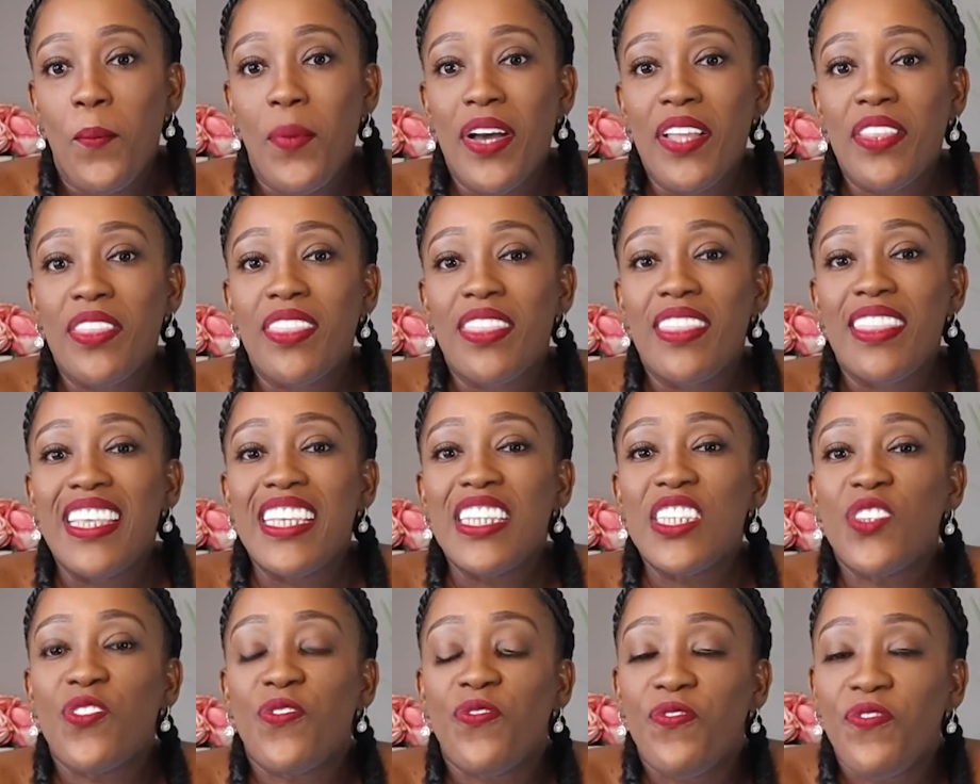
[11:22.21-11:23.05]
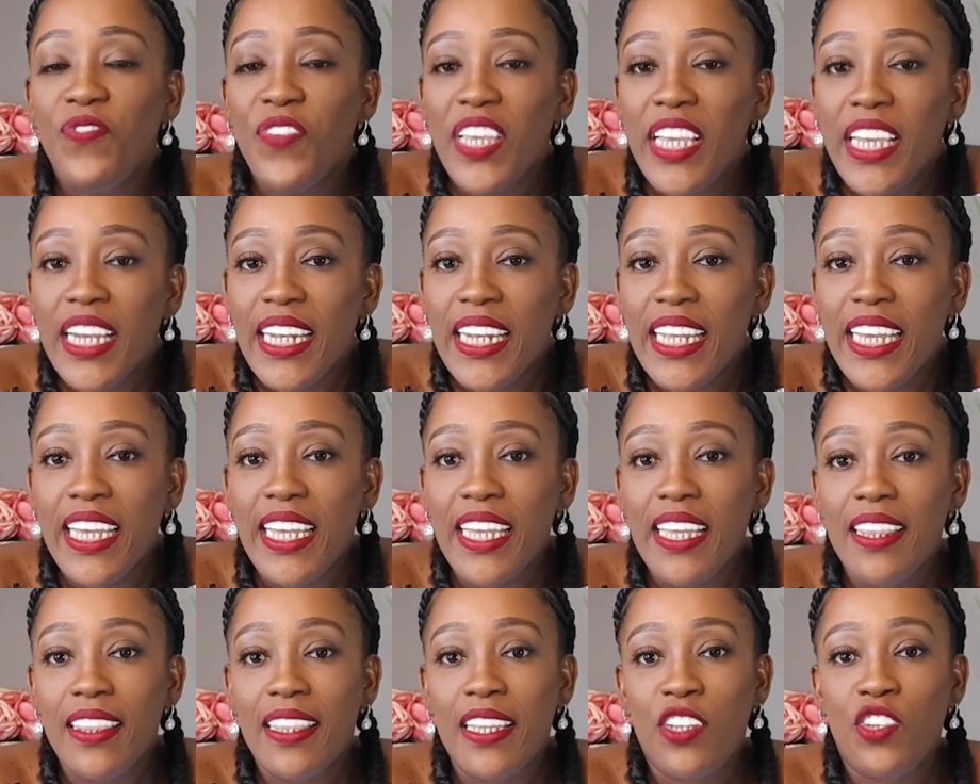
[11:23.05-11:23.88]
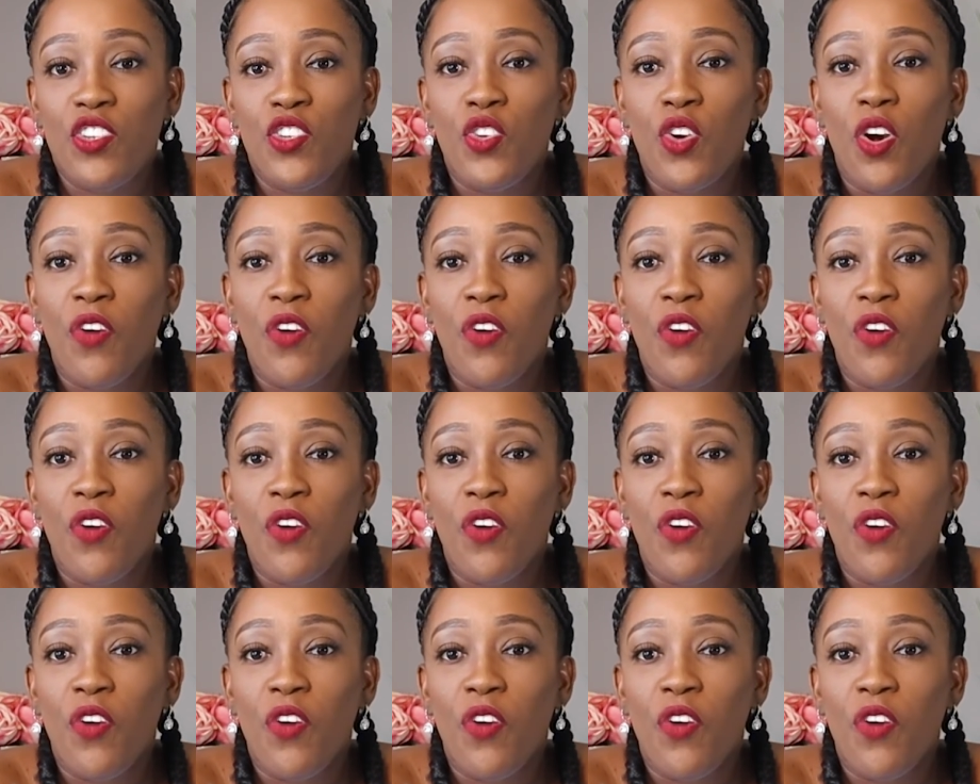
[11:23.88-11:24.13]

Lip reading: but this feeling that